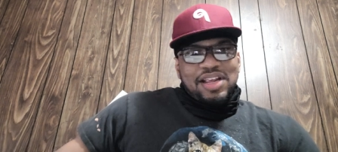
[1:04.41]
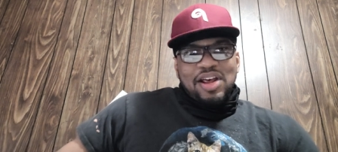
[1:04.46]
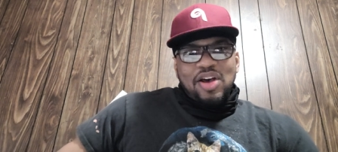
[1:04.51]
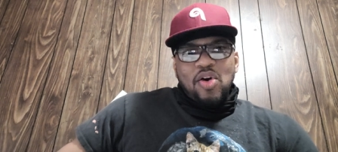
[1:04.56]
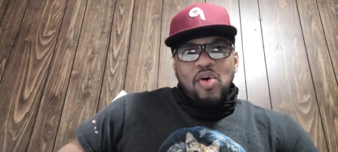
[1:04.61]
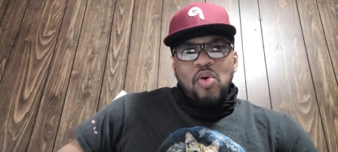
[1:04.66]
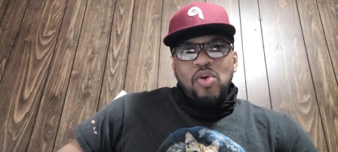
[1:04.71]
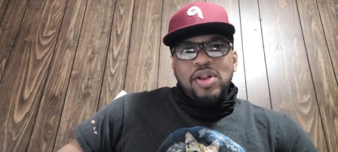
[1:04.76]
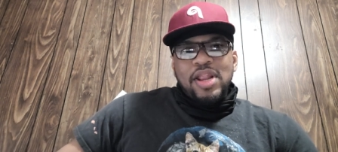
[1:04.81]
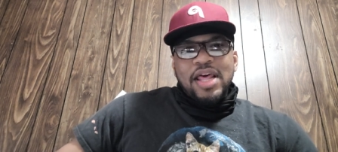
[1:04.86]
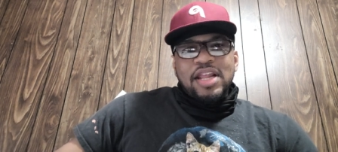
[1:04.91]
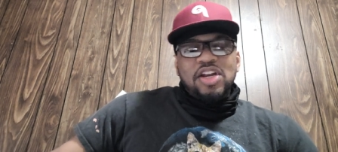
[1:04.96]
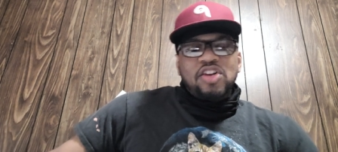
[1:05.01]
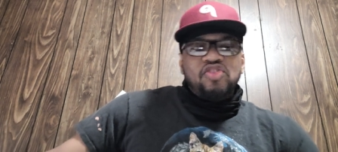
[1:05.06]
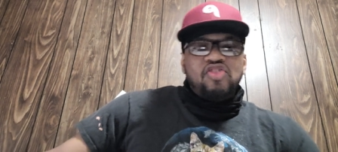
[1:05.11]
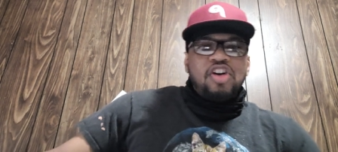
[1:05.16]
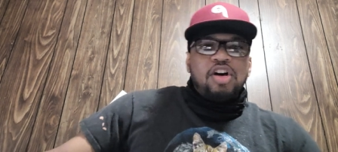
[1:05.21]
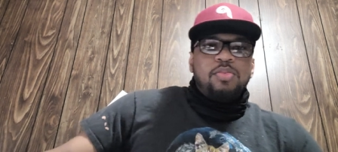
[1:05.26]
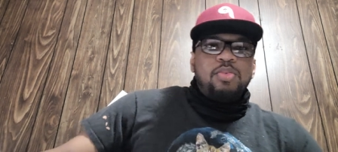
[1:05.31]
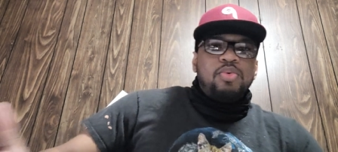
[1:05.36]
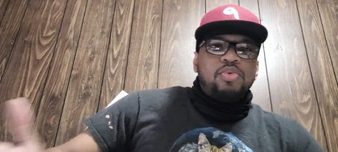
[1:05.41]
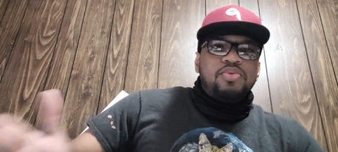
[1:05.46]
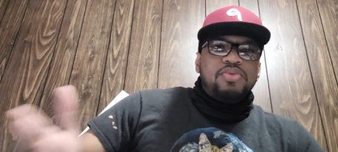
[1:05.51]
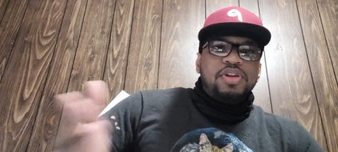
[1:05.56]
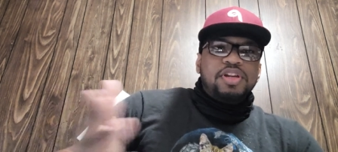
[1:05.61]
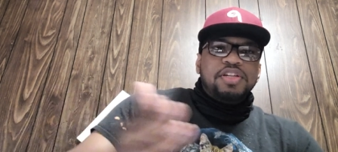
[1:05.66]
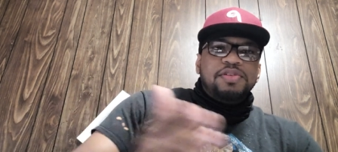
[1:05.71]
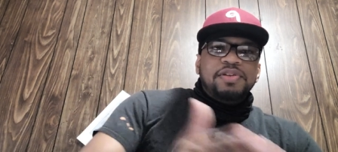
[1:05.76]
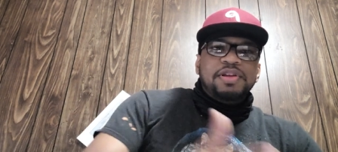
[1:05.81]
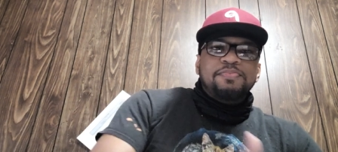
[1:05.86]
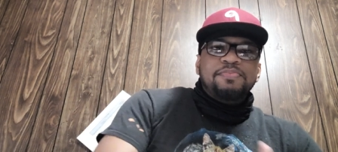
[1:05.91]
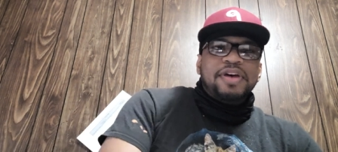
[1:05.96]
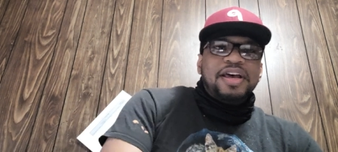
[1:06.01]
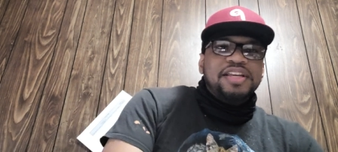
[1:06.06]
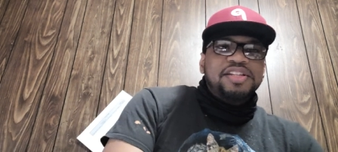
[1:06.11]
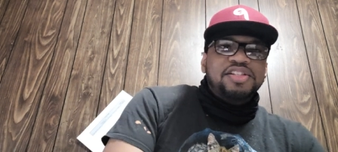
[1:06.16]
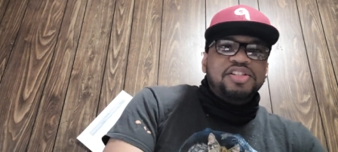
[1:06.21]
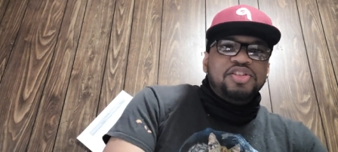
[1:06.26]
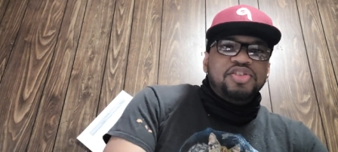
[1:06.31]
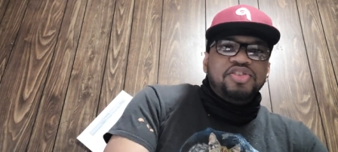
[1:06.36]
a whole lot of trouble. It's
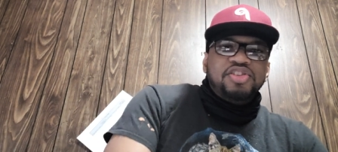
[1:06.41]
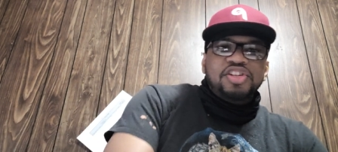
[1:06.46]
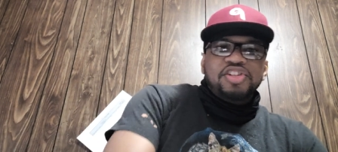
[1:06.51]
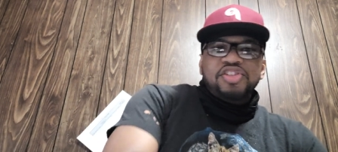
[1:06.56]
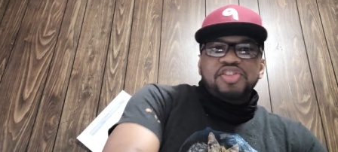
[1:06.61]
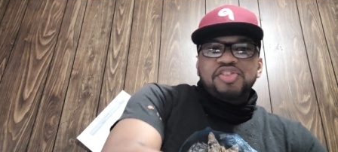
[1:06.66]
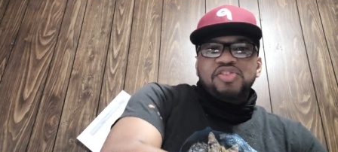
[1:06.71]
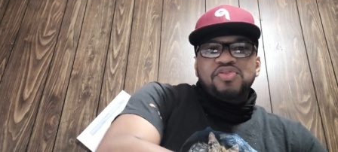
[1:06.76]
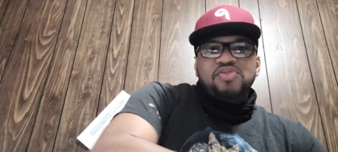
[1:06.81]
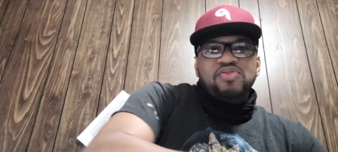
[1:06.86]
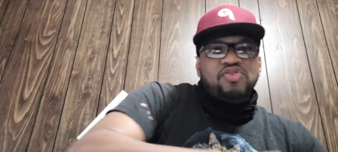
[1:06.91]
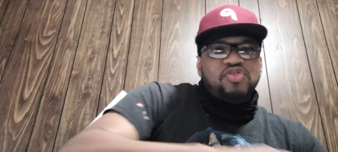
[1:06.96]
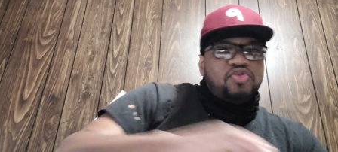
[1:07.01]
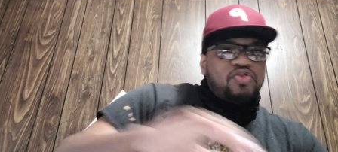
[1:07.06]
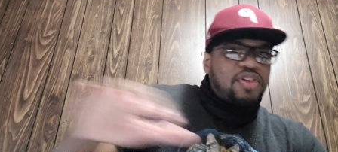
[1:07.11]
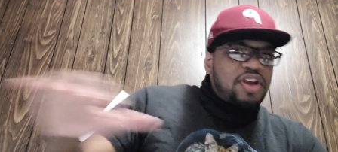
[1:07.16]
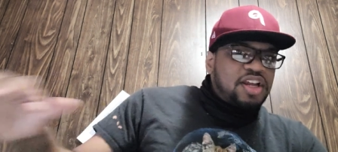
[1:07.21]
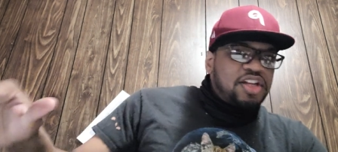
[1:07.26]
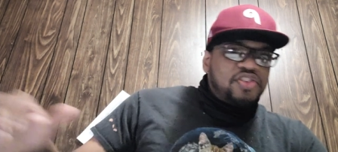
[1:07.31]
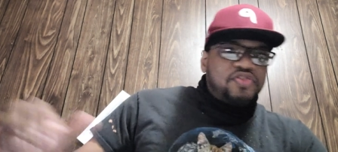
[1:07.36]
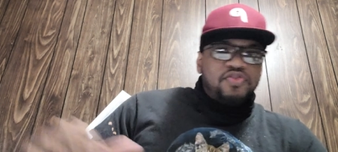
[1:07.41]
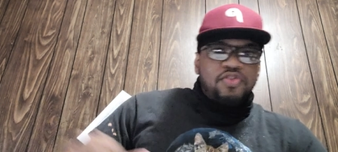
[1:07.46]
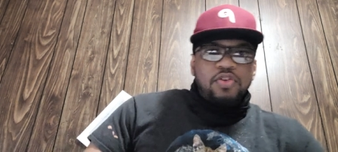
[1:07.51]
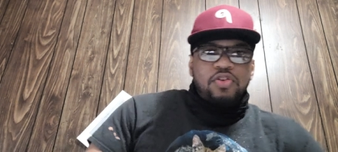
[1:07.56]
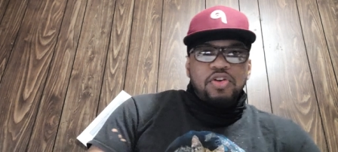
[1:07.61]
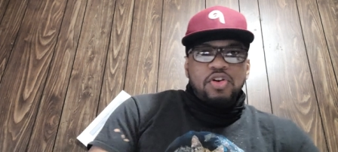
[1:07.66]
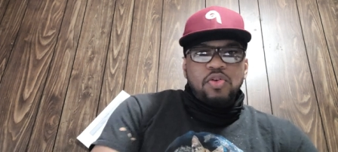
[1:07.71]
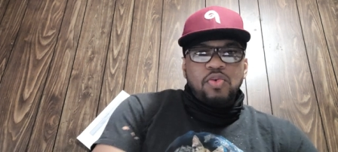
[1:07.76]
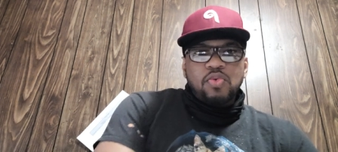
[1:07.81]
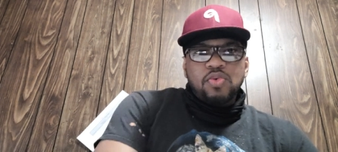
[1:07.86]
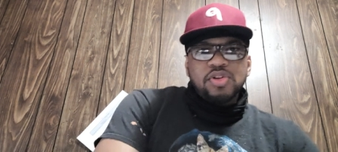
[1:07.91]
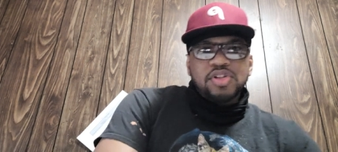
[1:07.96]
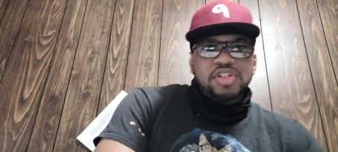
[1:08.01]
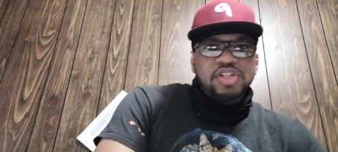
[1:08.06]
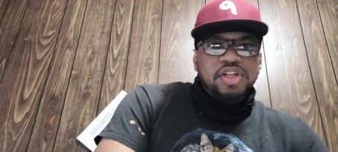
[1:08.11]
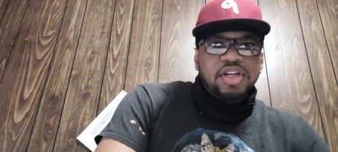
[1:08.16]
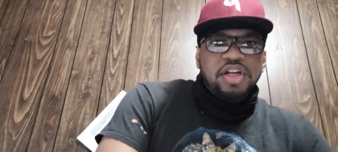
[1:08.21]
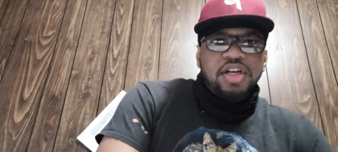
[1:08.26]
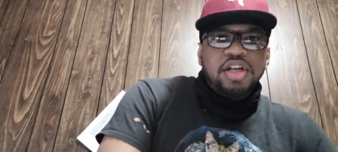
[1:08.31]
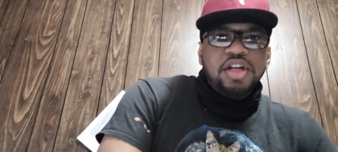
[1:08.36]
best to just transfer it onto
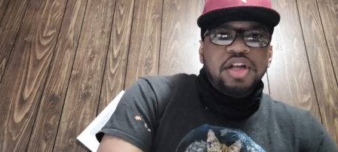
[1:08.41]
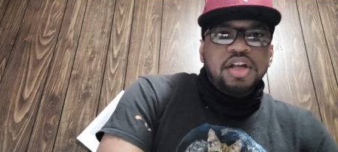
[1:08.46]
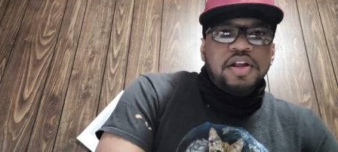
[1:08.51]
the